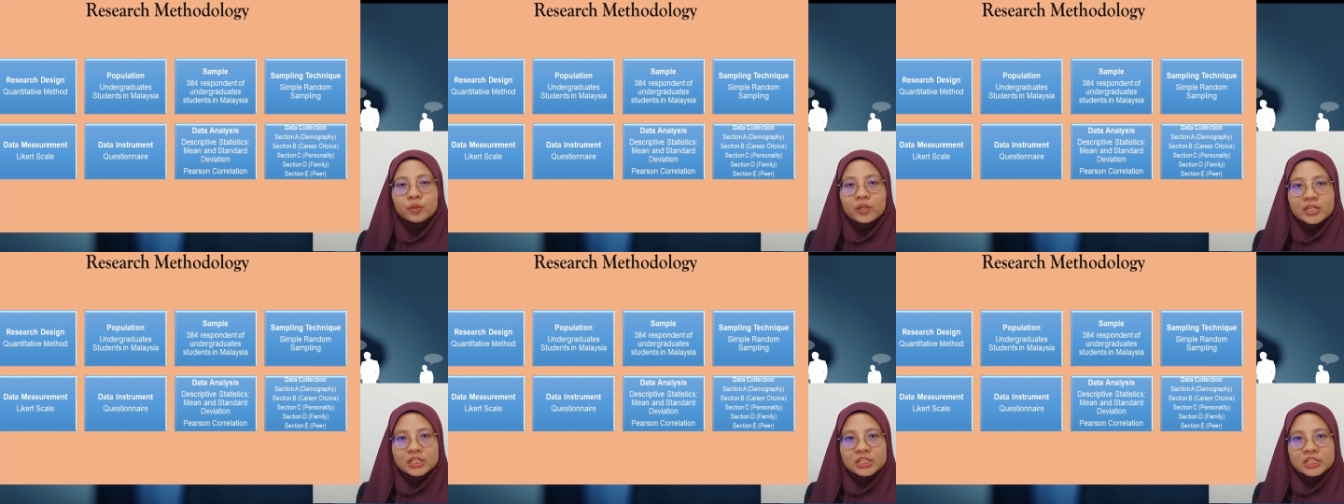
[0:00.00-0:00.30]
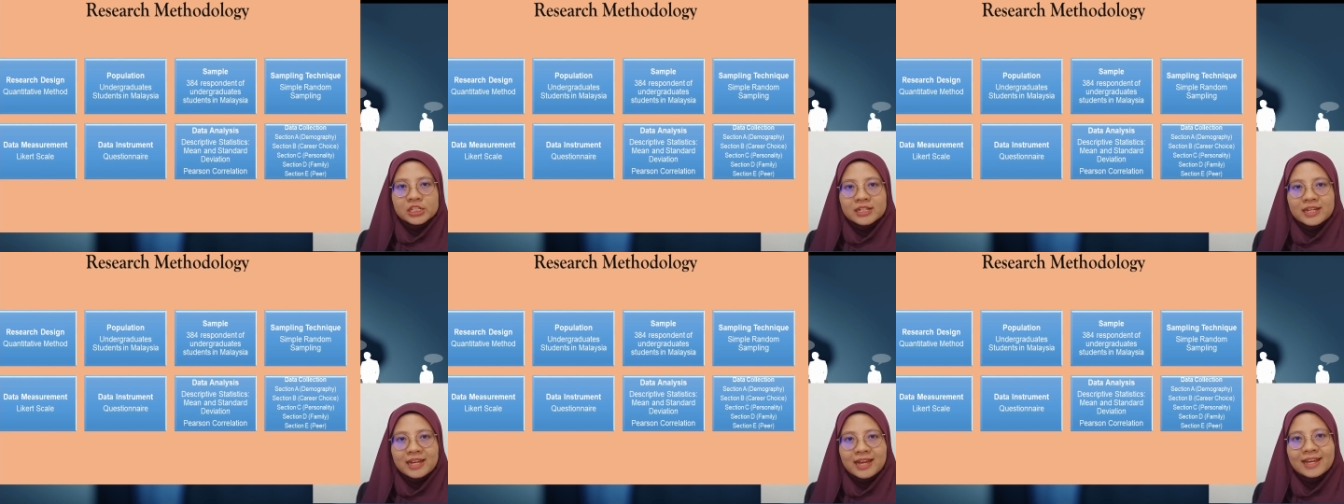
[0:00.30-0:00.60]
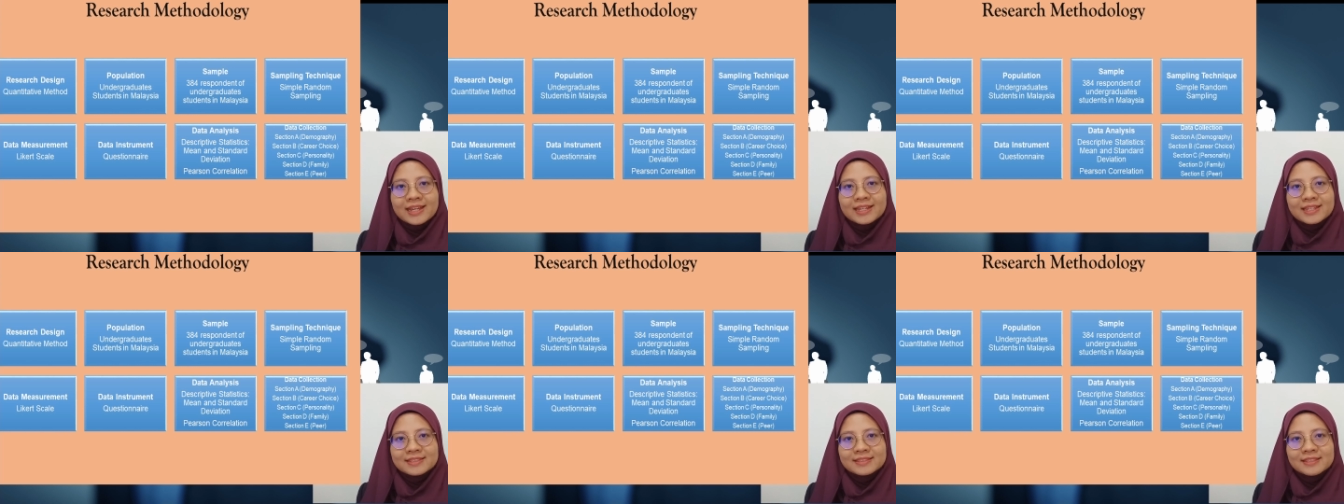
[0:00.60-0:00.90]
reach a
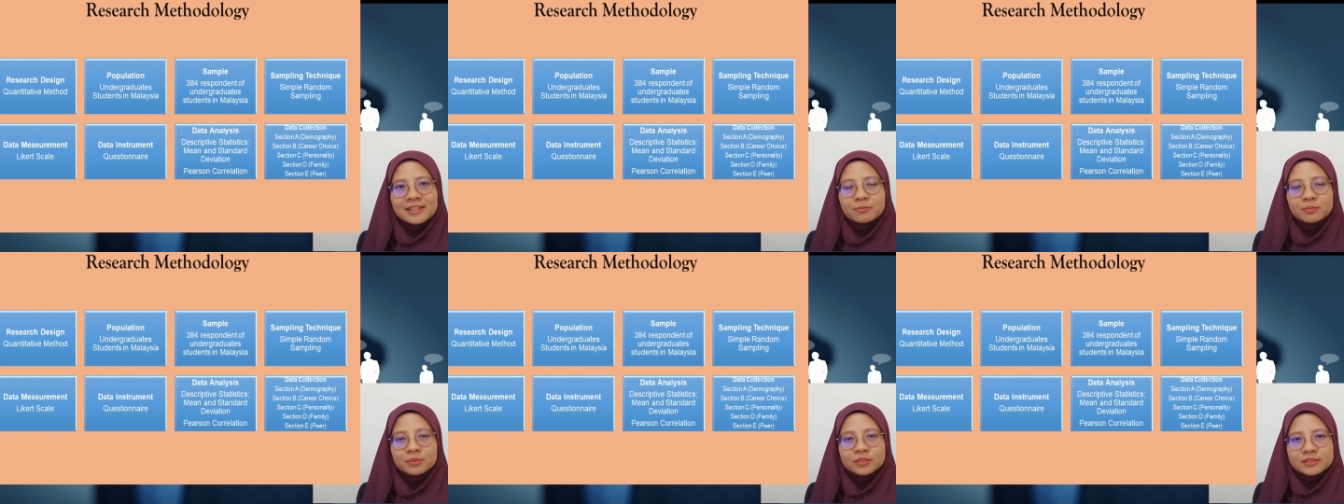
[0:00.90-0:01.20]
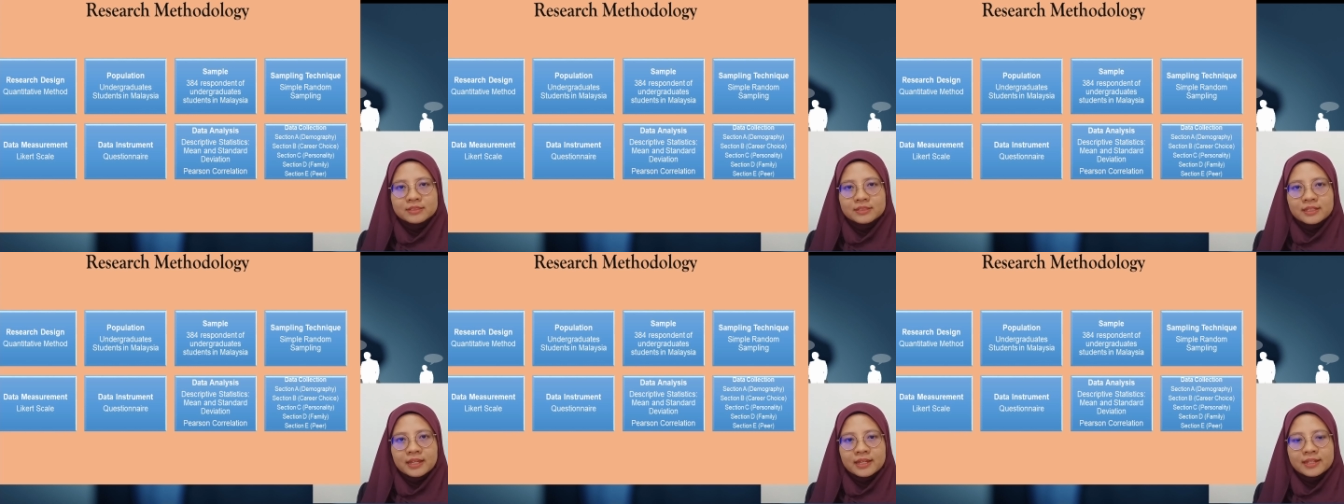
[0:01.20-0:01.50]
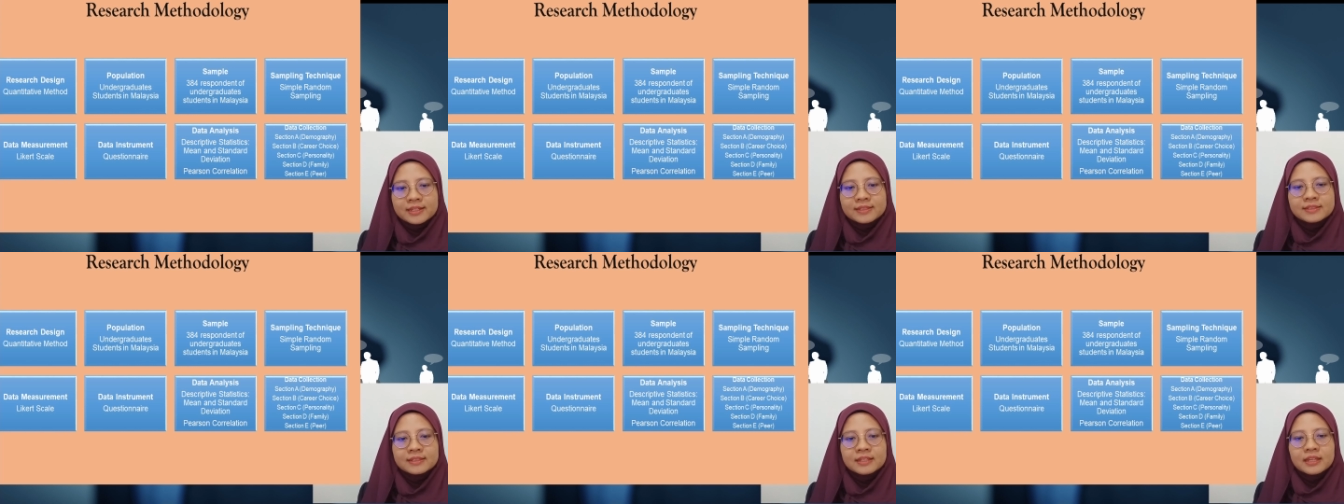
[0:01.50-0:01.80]
higher sample
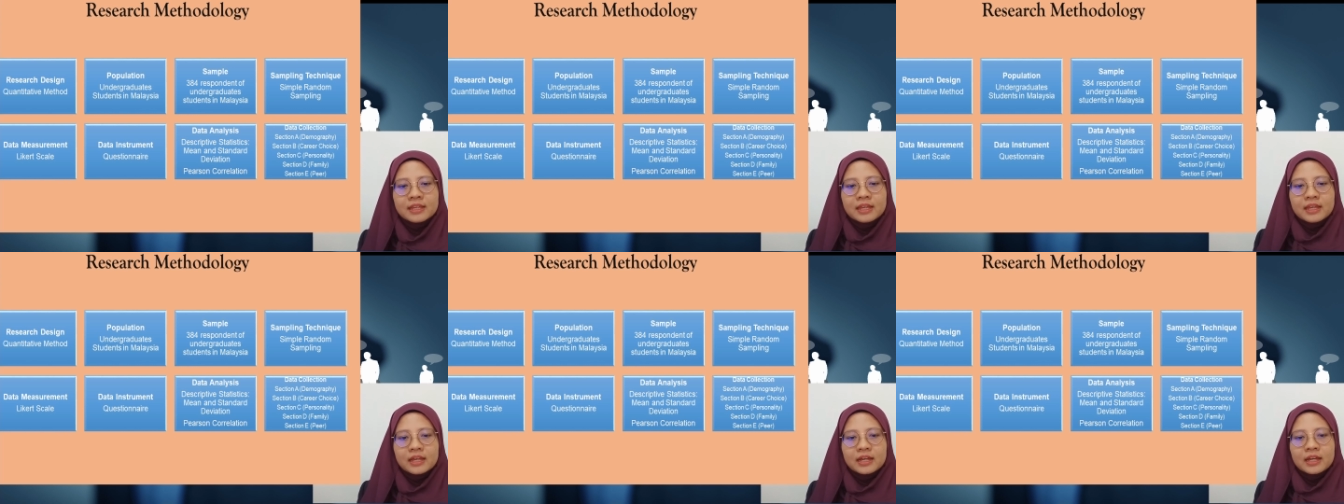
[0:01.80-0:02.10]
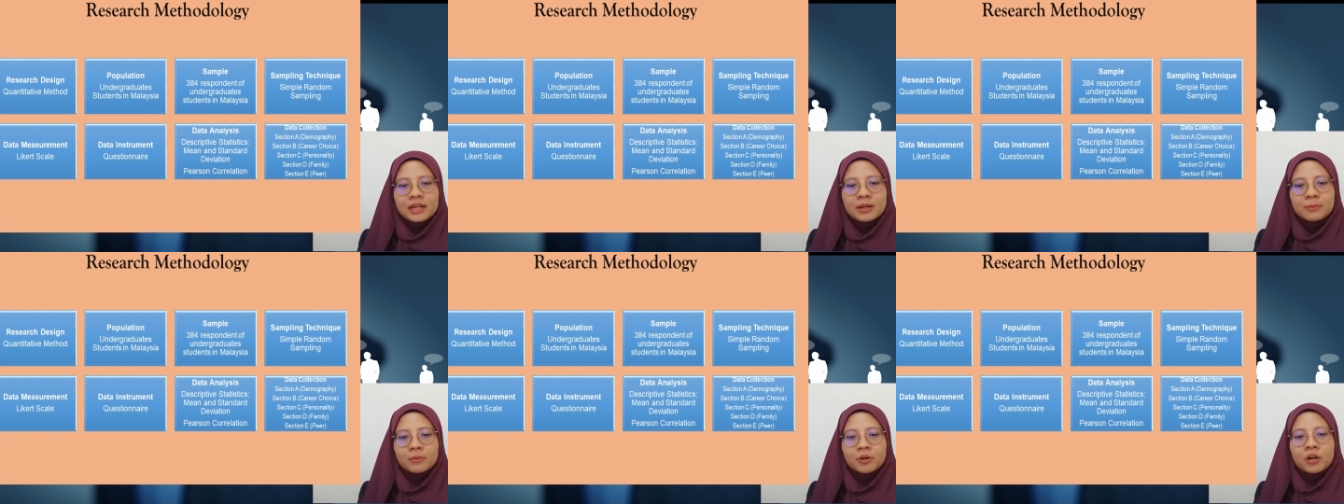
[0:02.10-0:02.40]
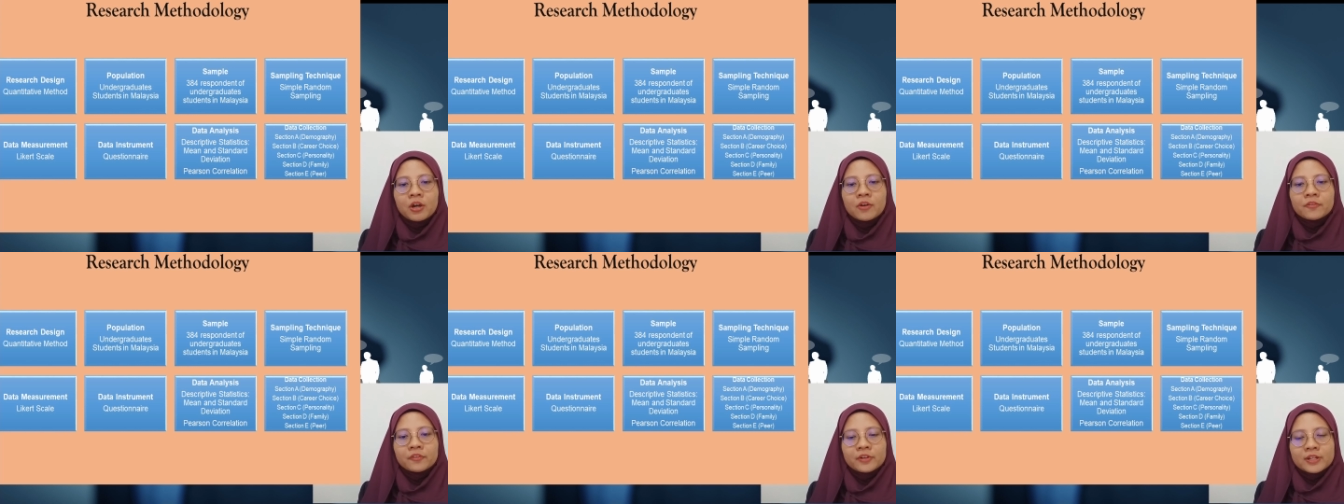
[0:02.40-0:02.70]
size
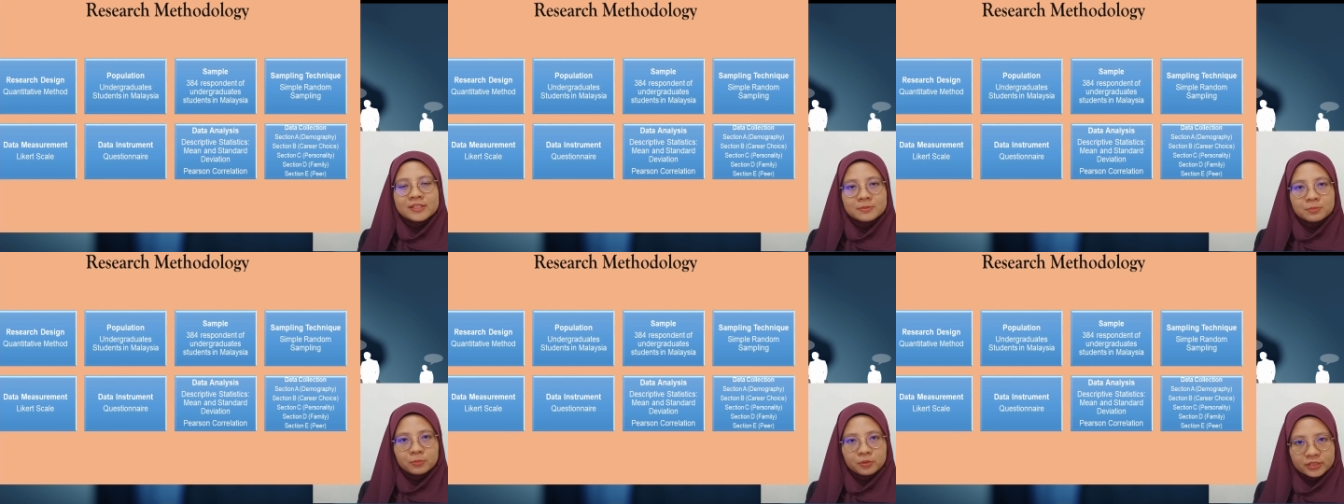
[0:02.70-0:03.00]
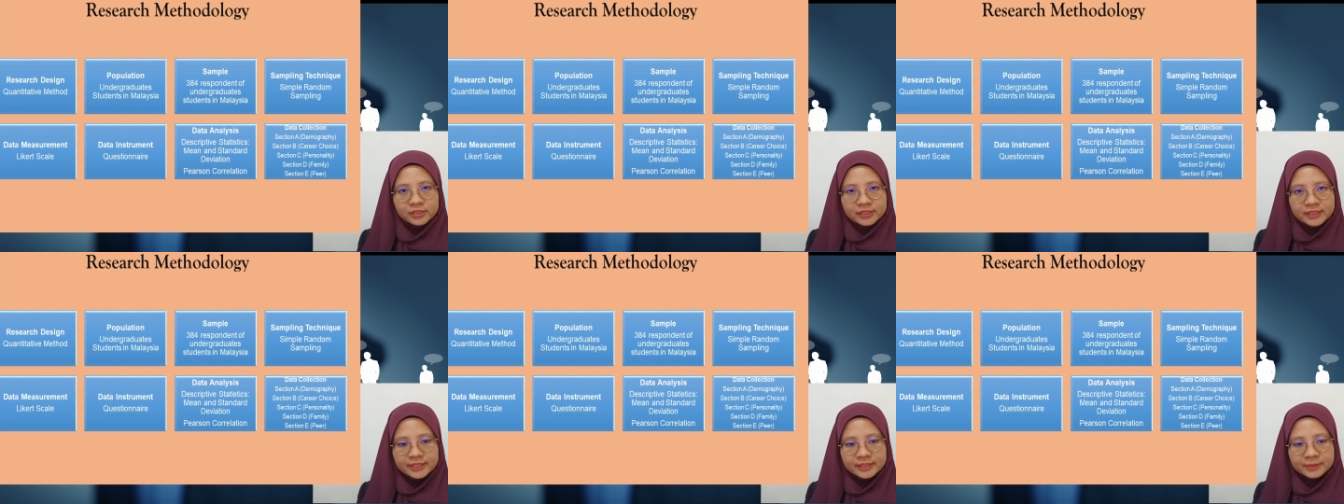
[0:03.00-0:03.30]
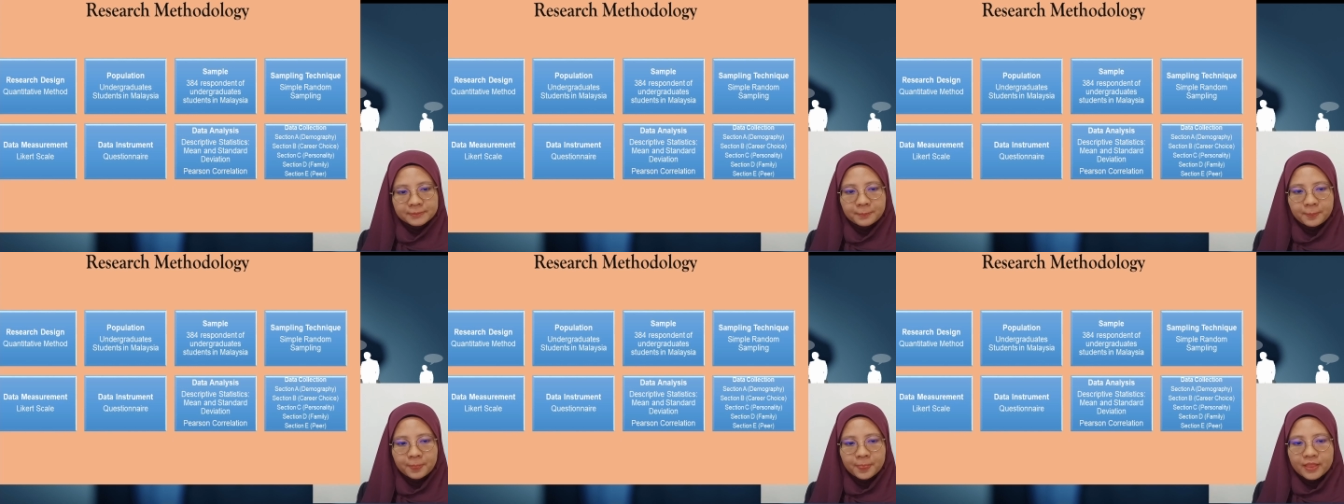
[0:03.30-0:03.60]
of
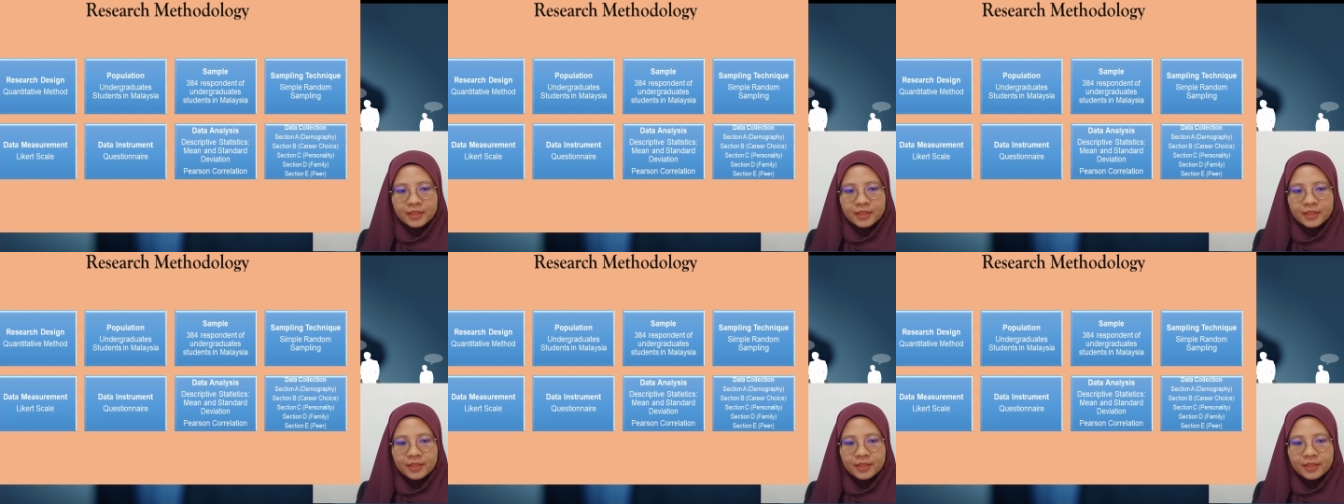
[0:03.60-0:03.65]
respondents.